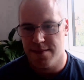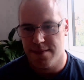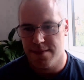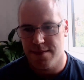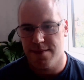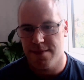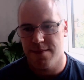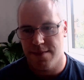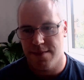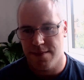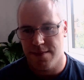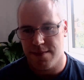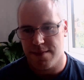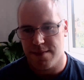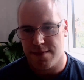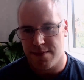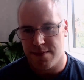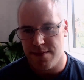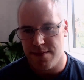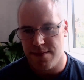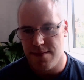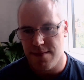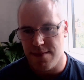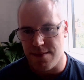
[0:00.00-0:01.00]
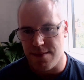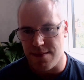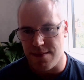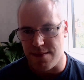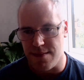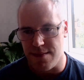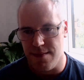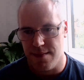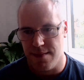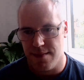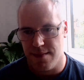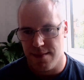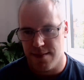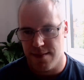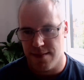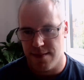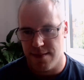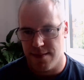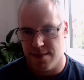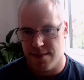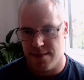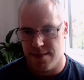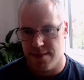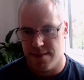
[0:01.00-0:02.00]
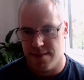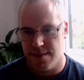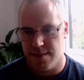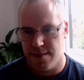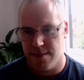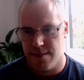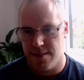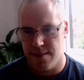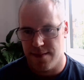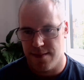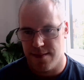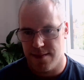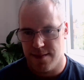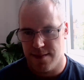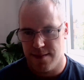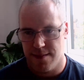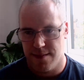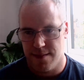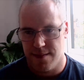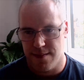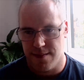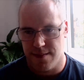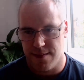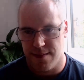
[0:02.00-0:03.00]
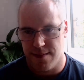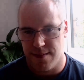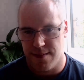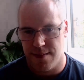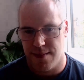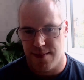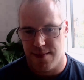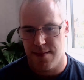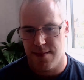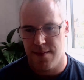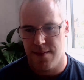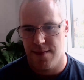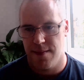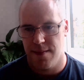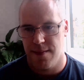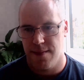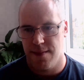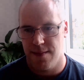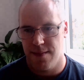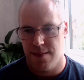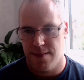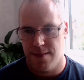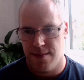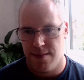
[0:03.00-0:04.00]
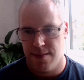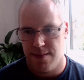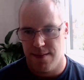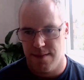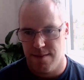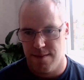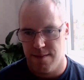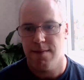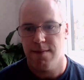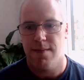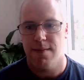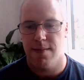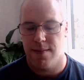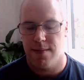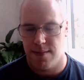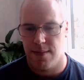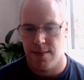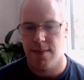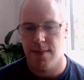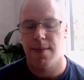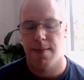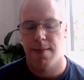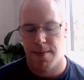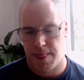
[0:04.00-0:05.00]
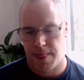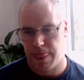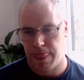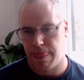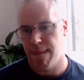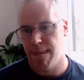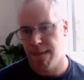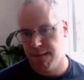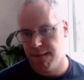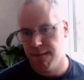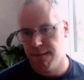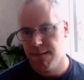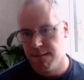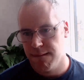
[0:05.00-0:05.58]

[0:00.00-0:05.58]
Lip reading: (silent)